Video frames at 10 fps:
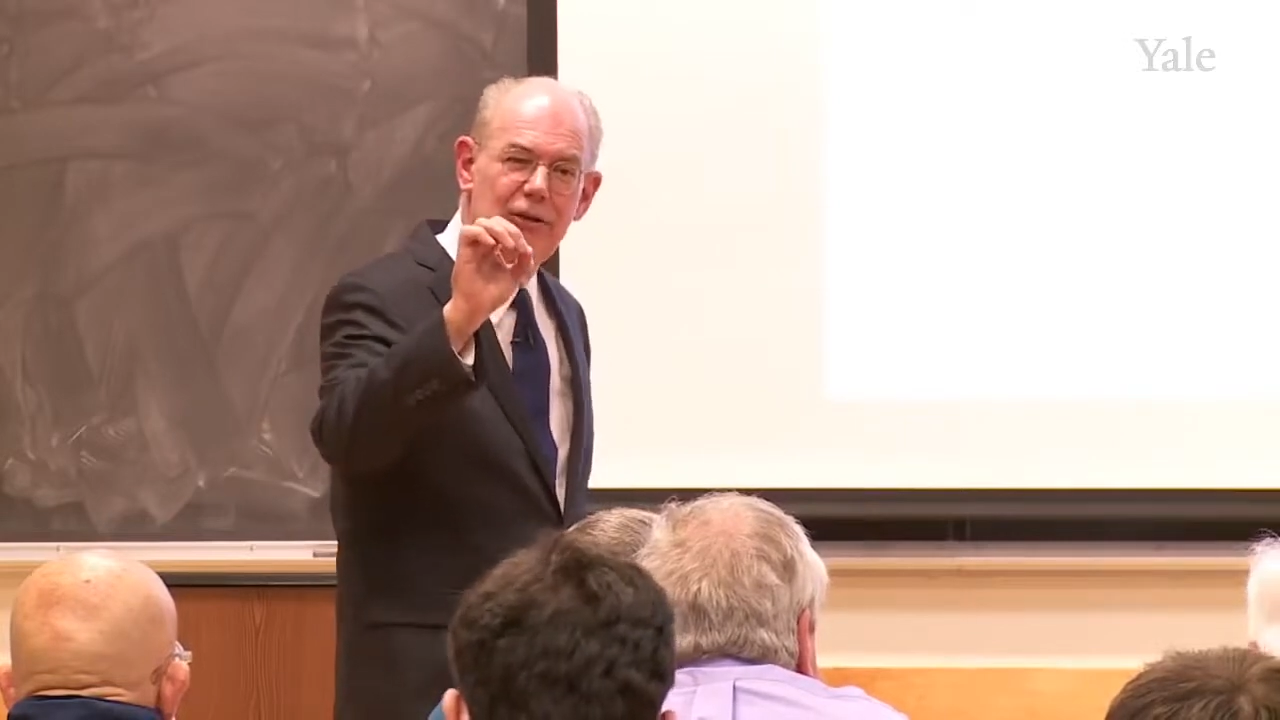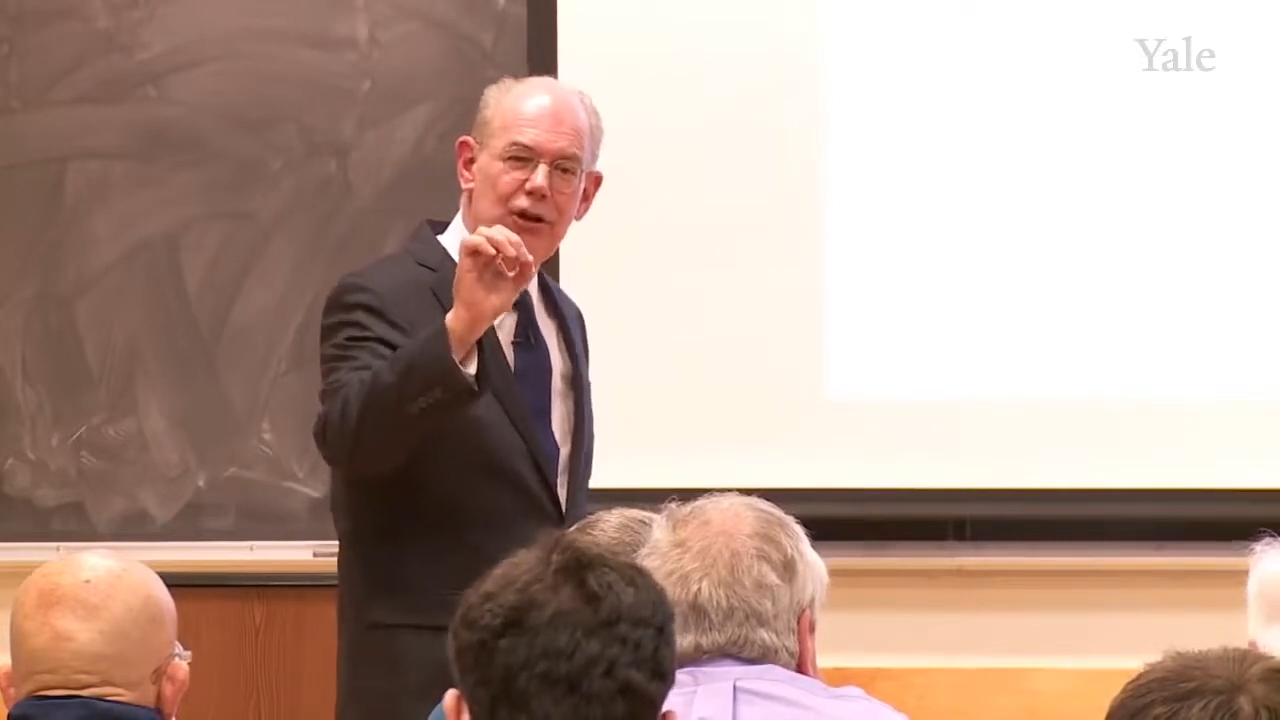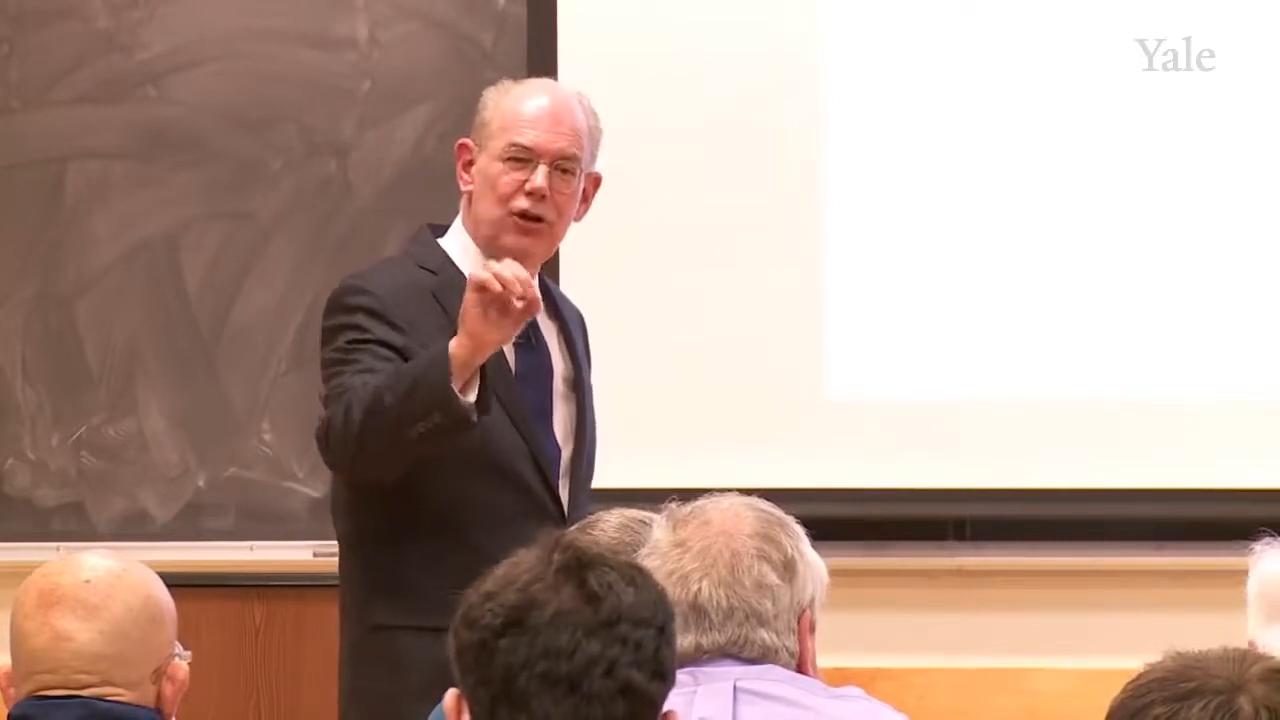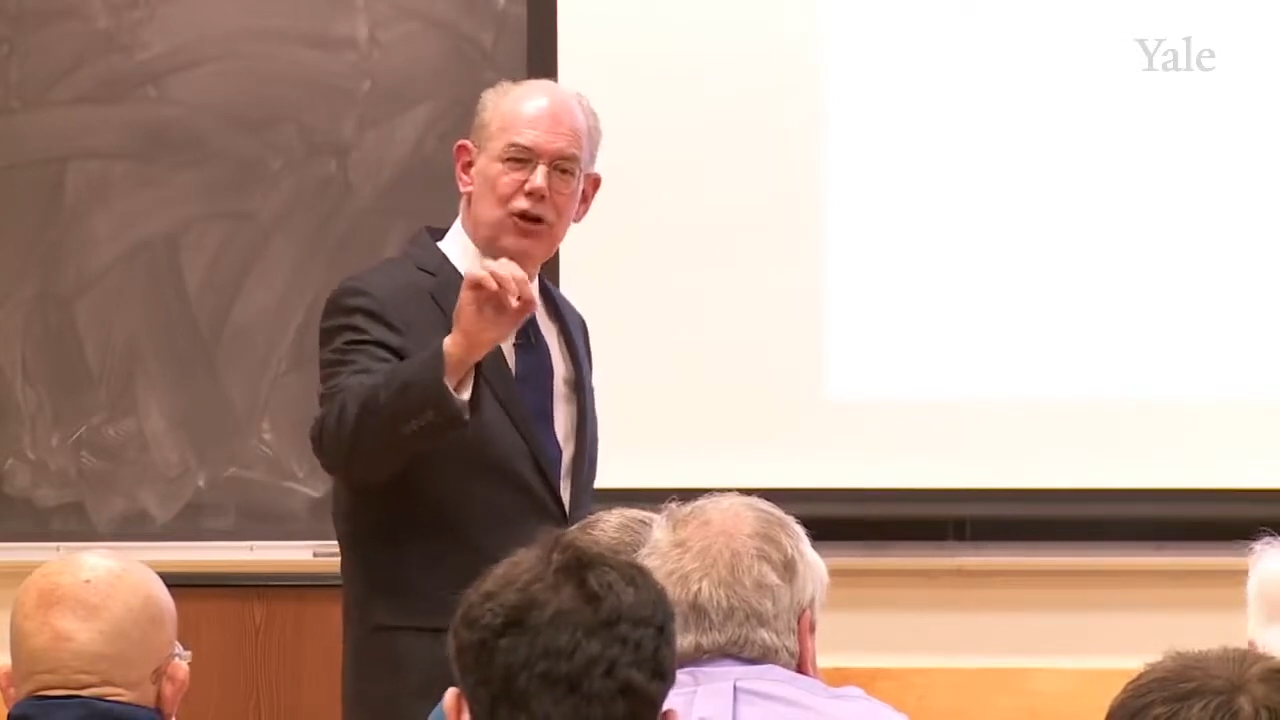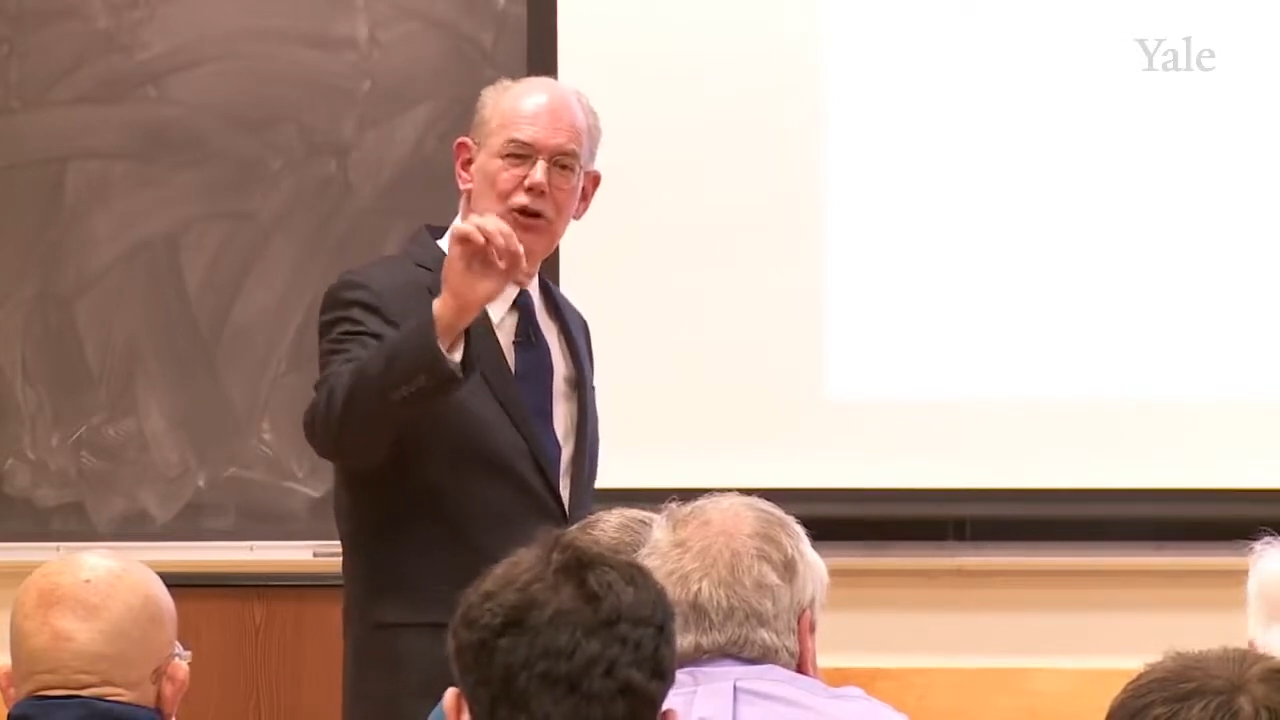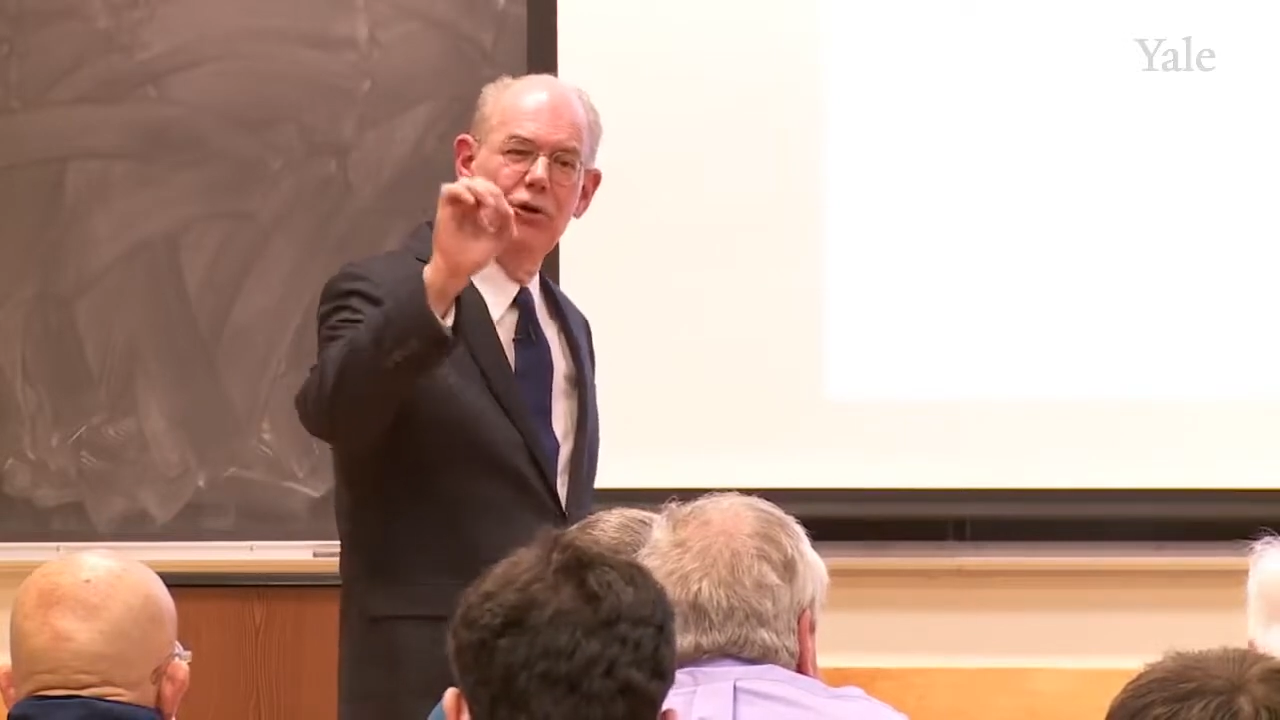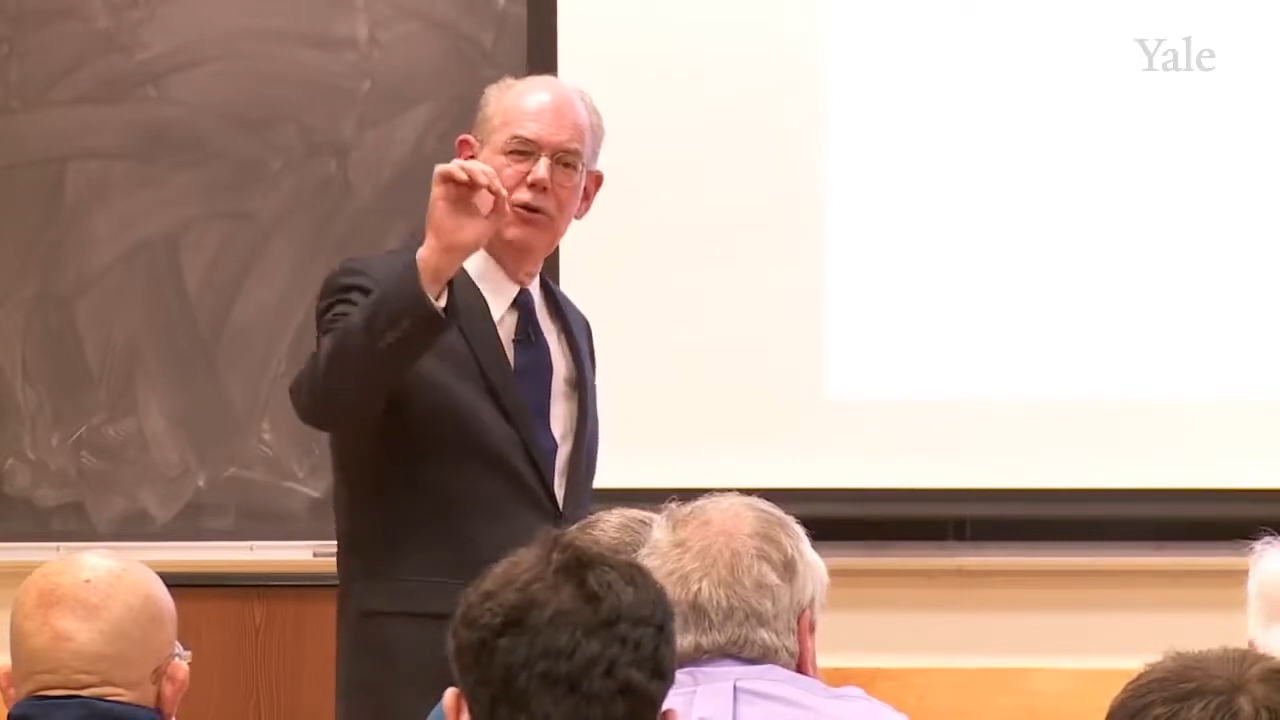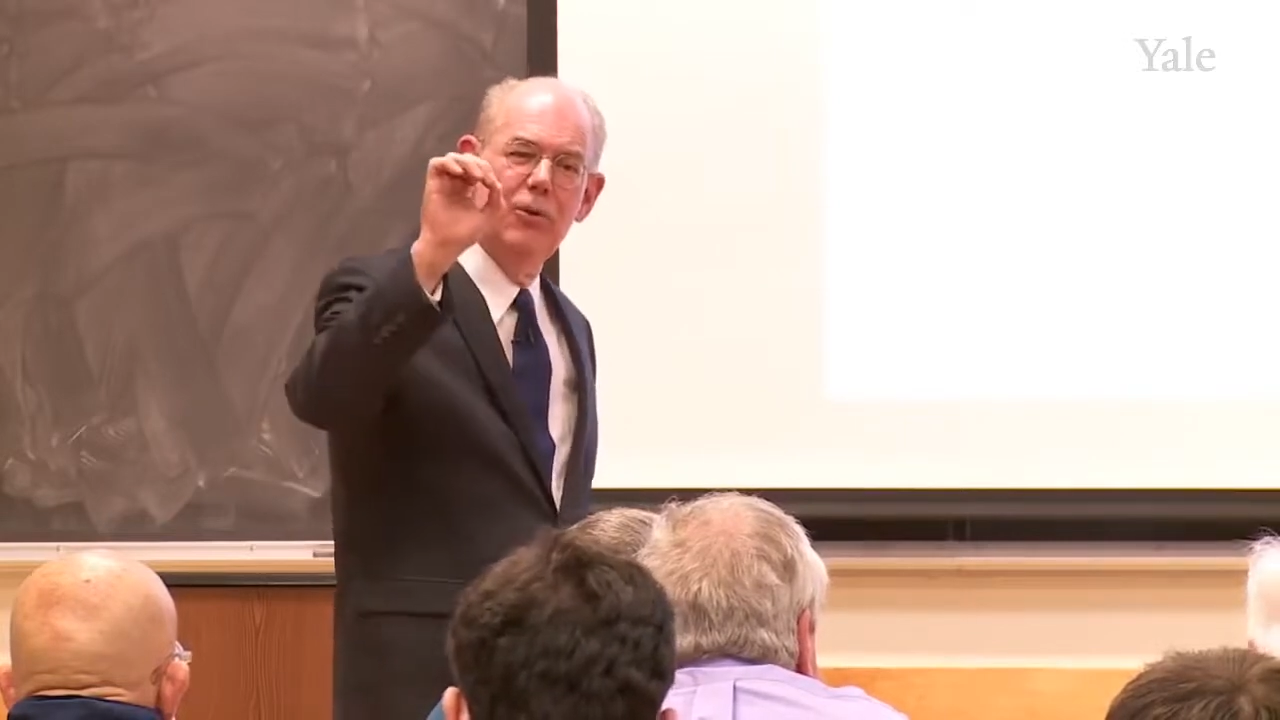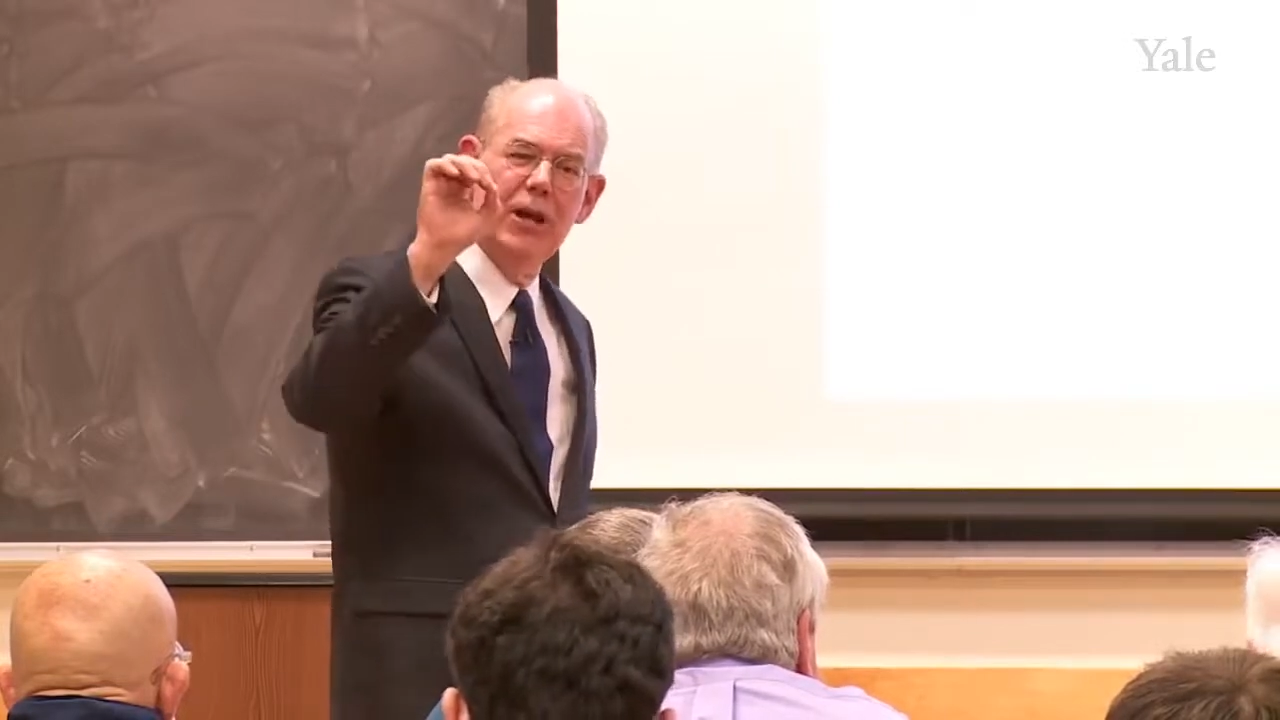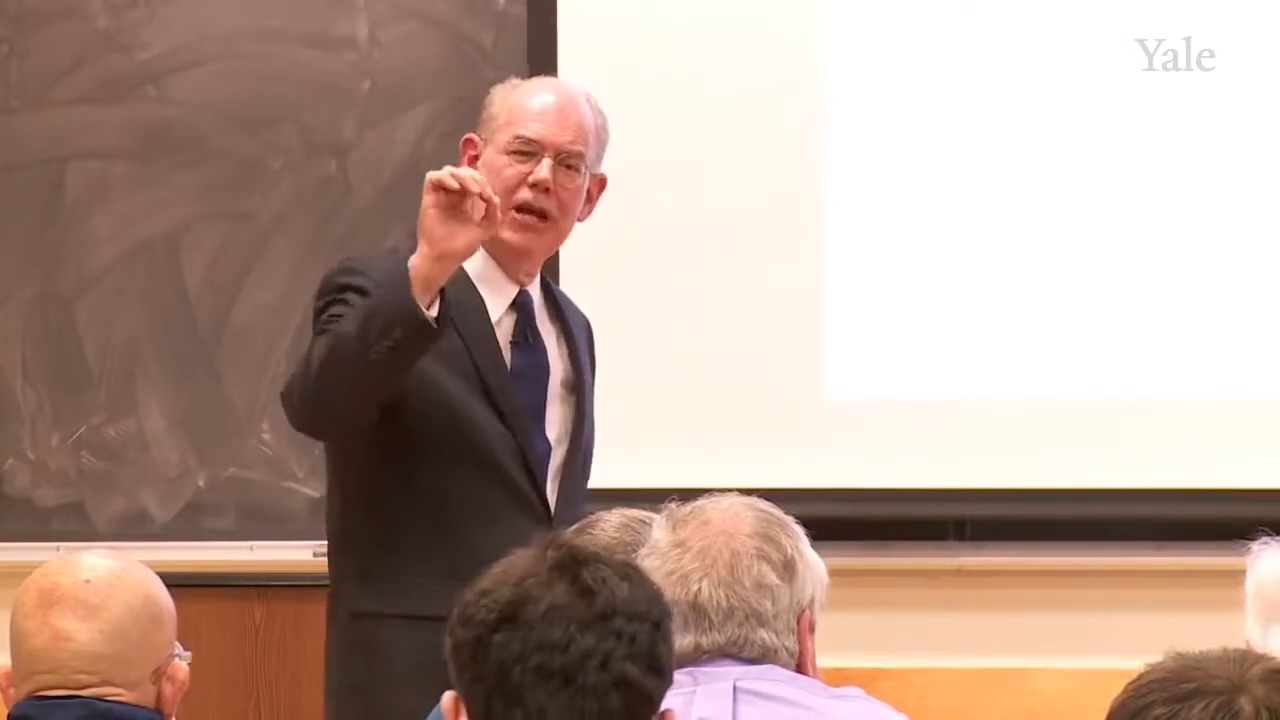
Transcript: that you